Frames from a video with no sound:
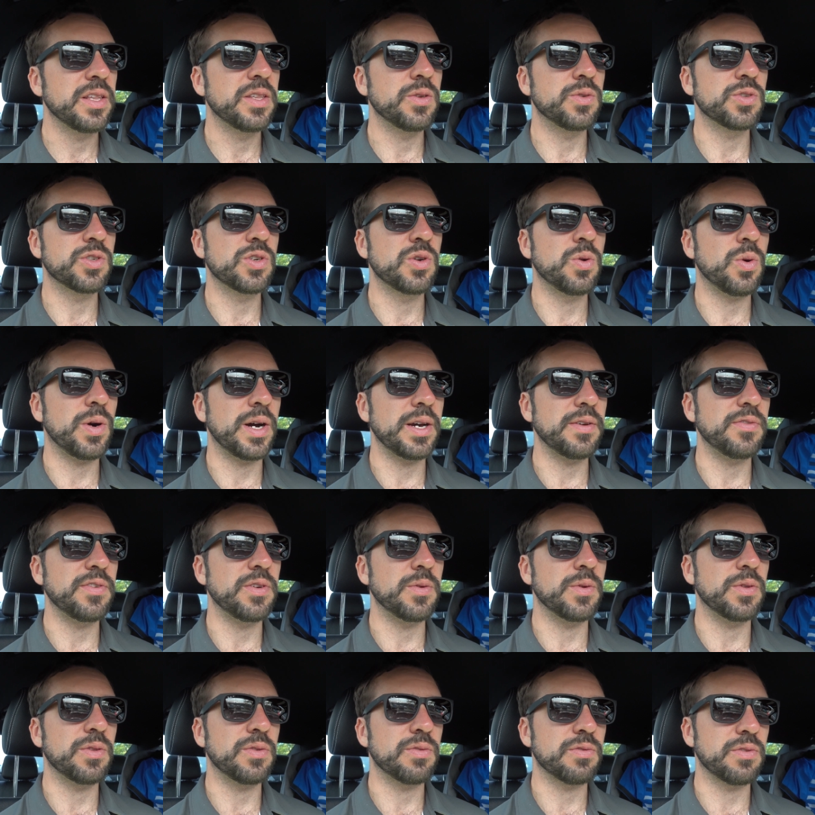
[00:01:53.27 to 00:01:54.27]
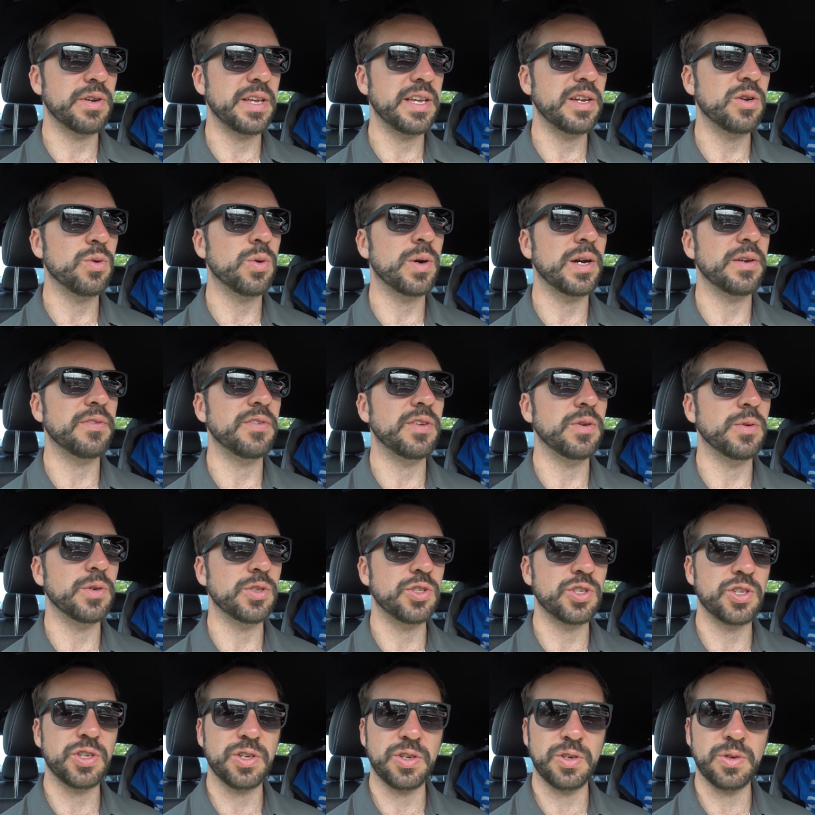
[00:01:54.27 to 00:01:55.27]
There's quite a few at 3, quite a few
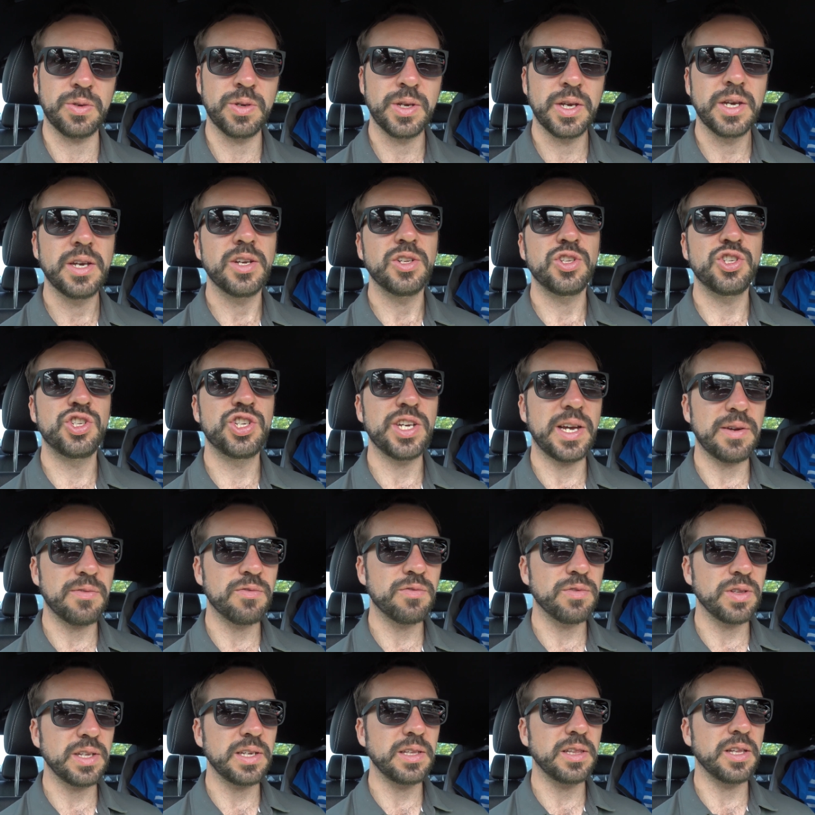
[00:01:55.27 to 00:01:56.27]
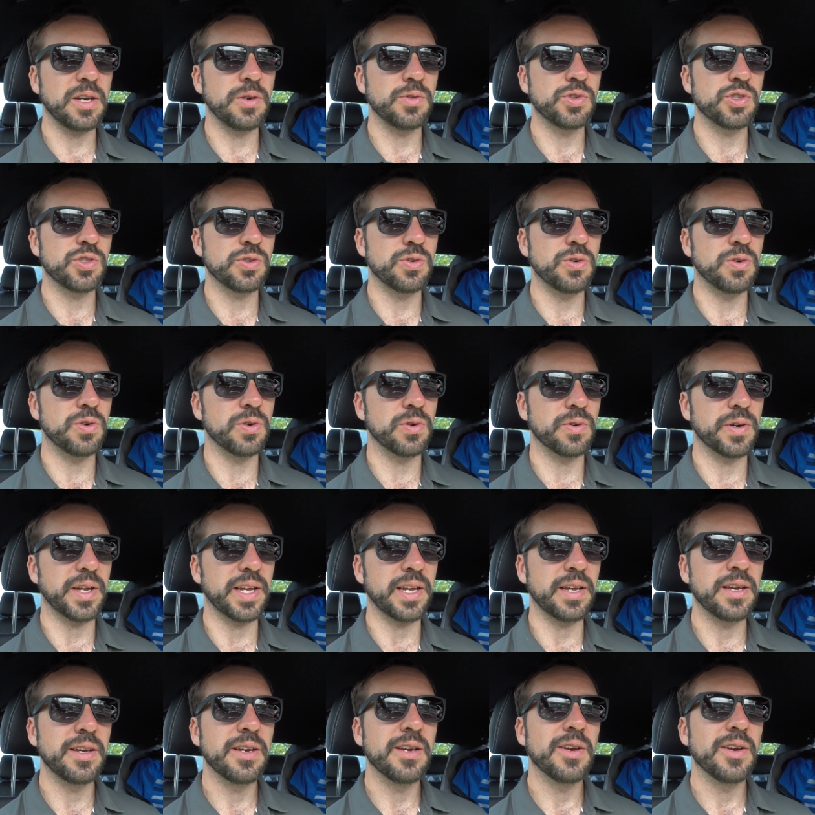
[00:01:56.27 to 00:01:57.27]
at 2. Generally low scoring.